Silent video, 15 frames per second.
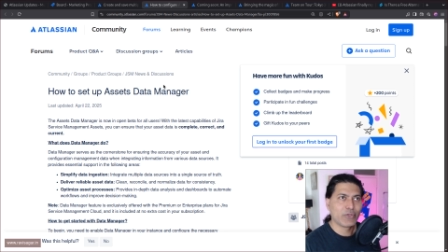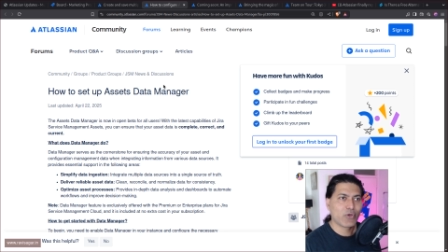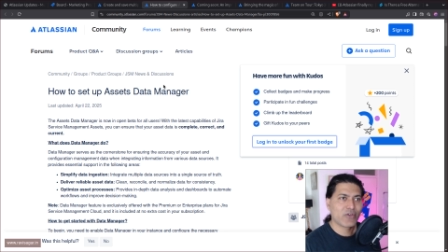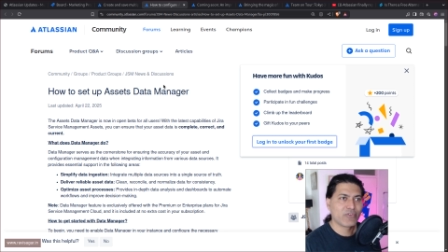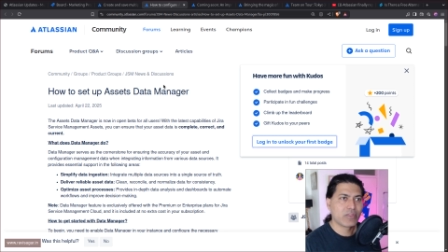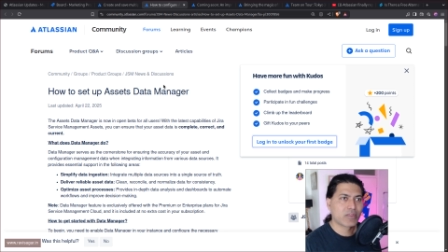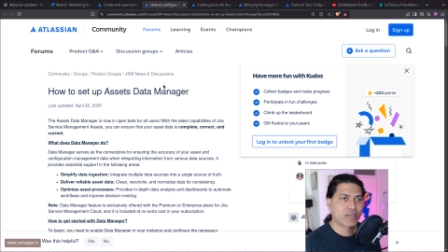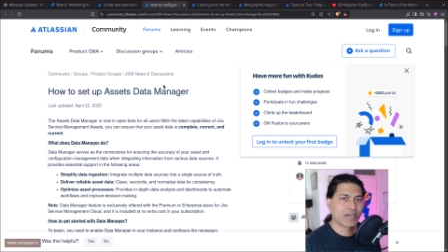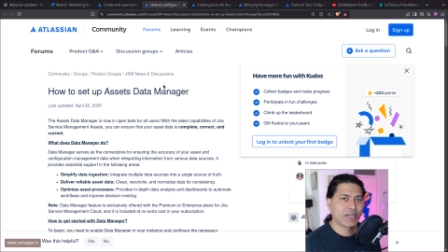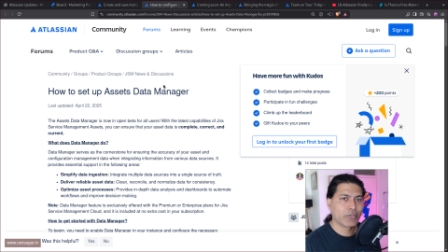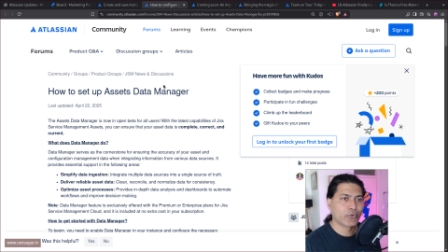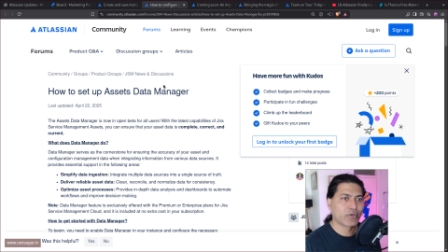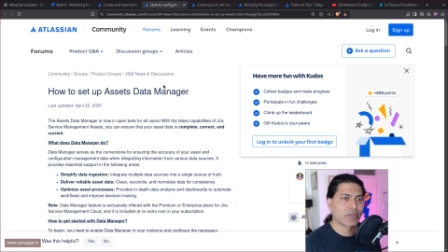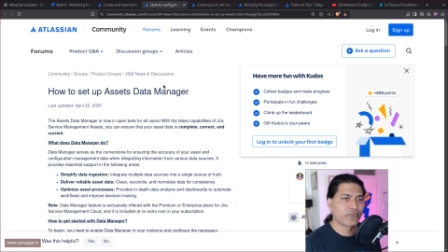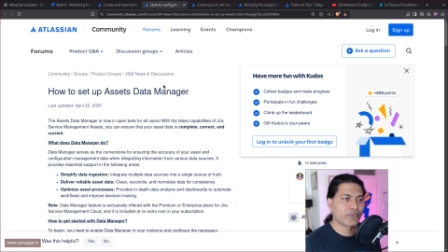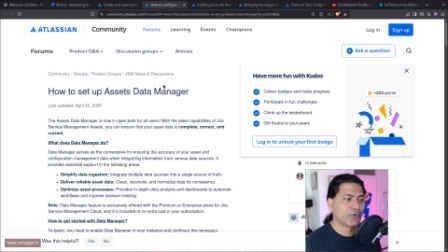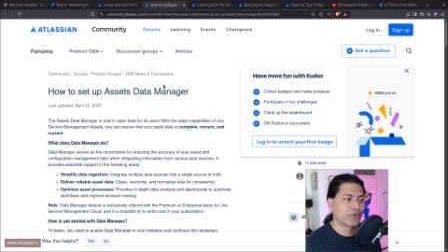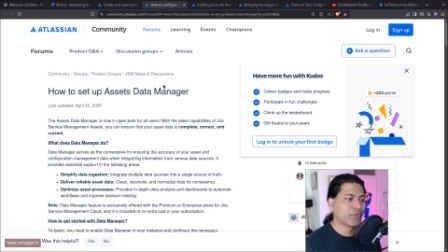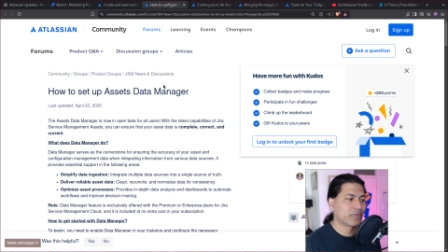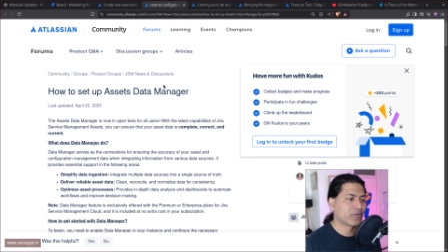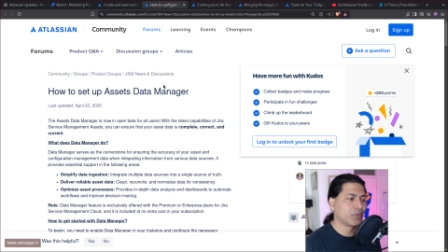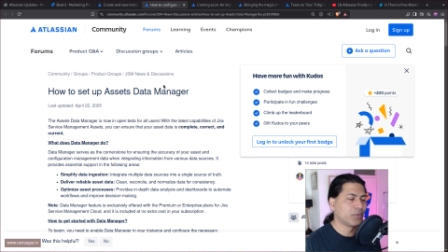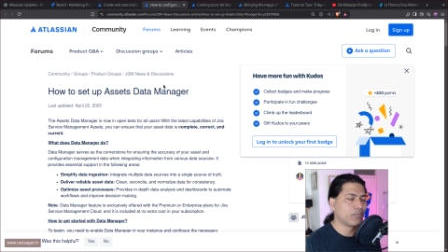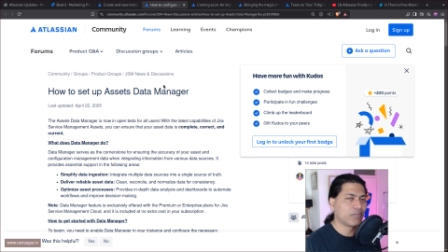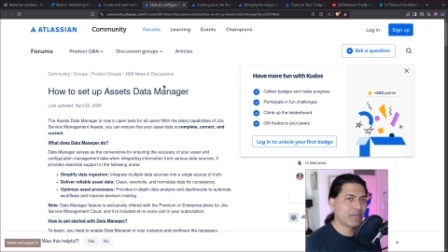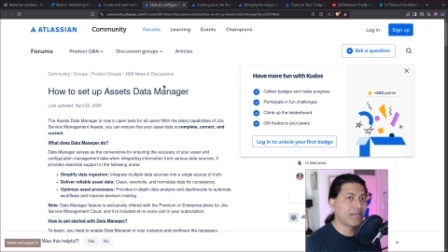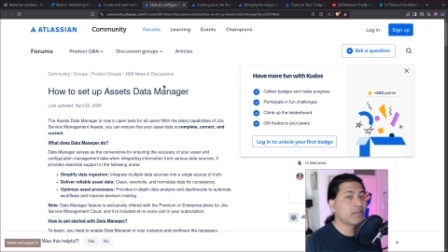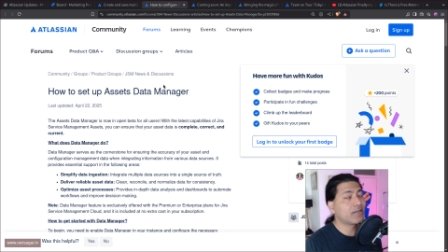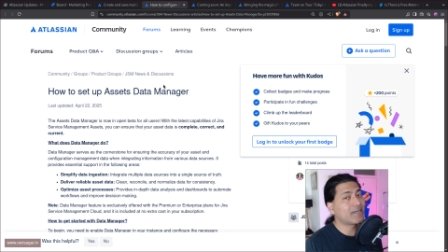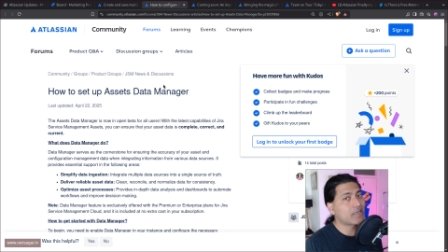when you have Insight, you can, of course,
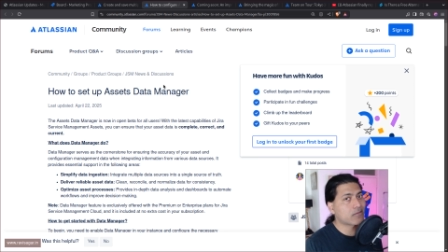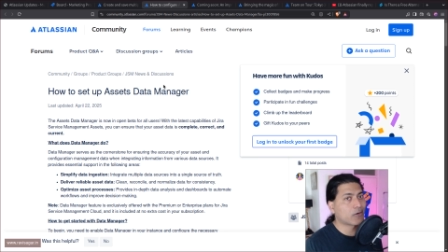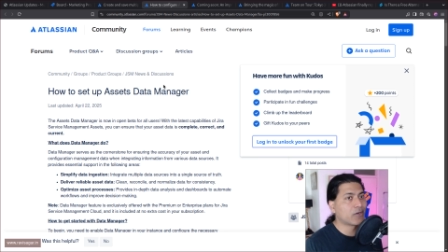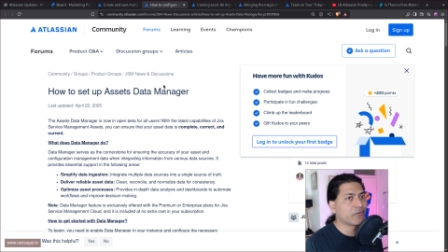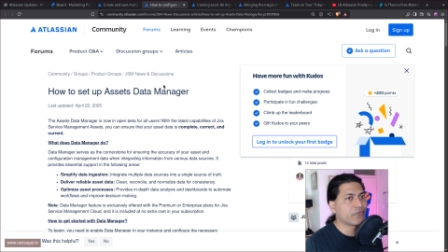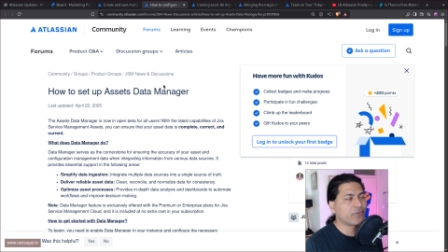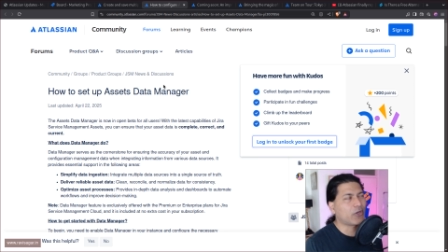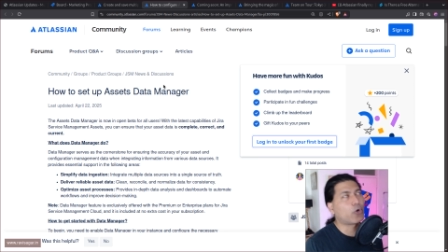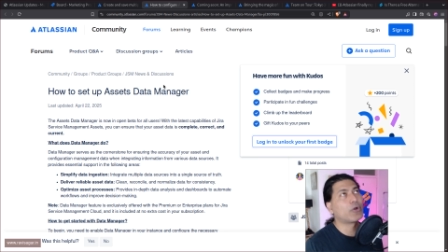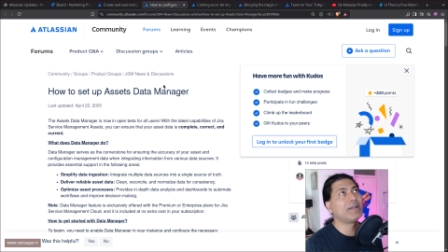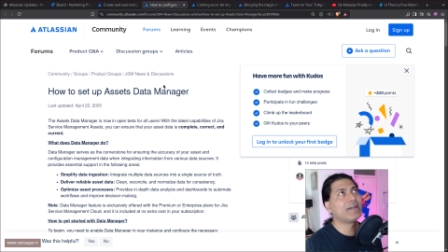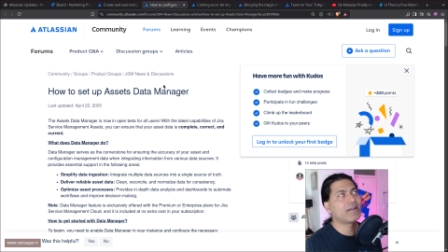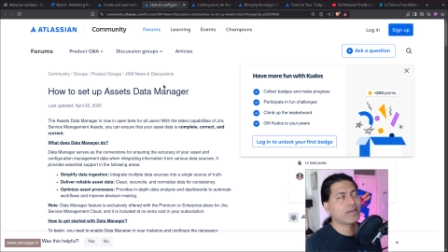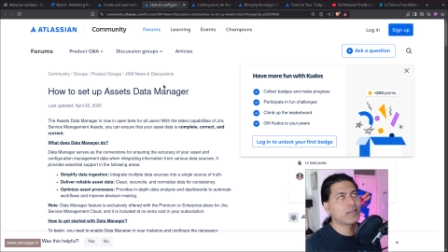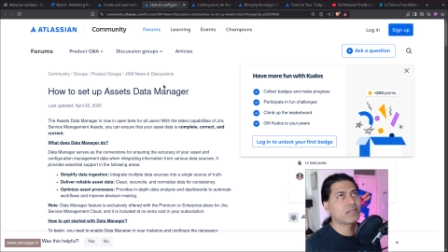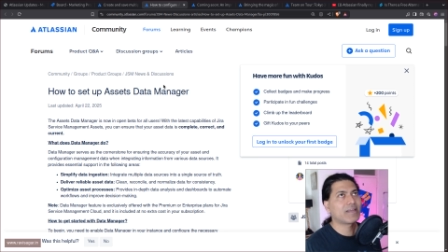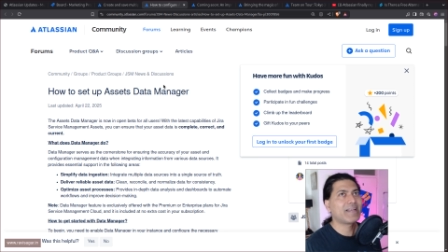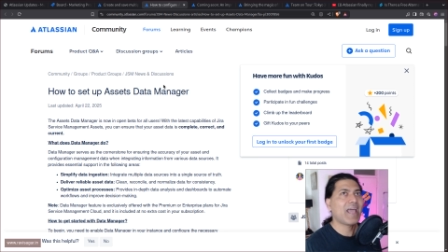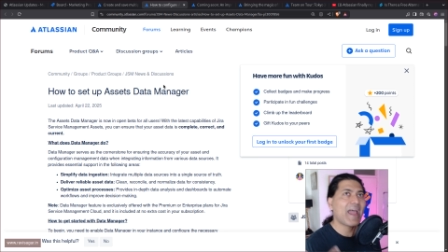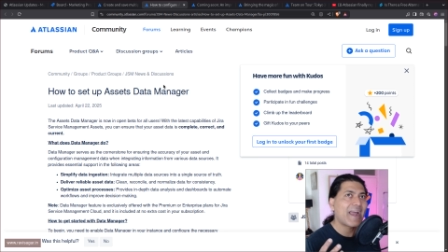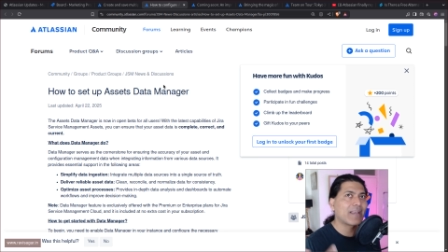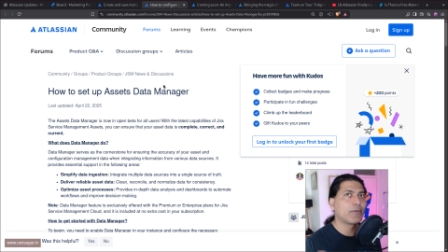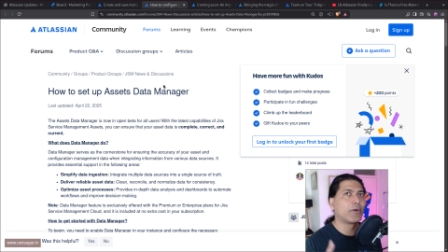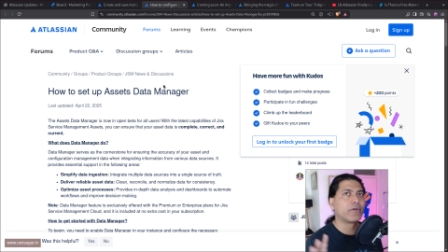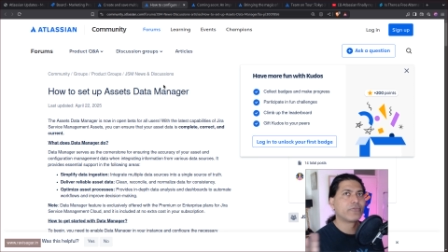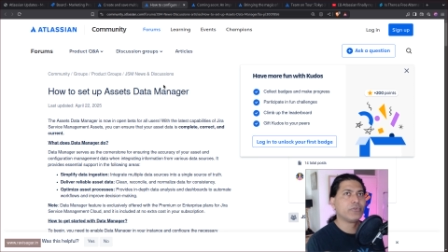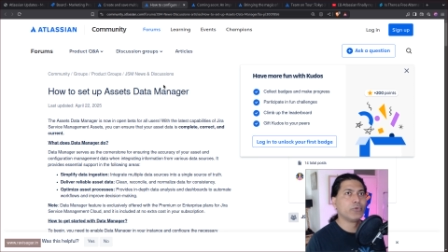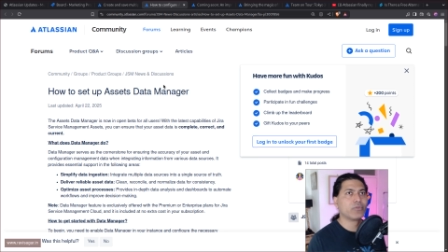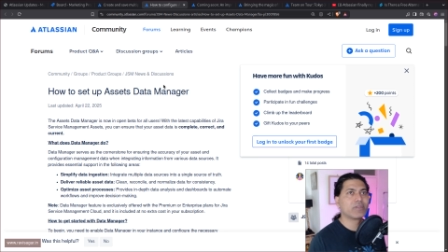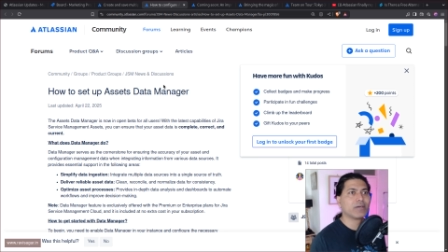Insight had a
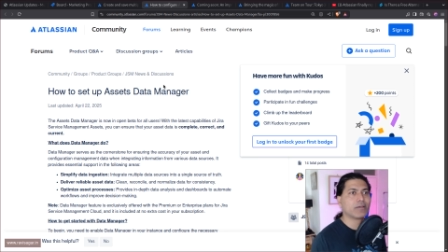lot of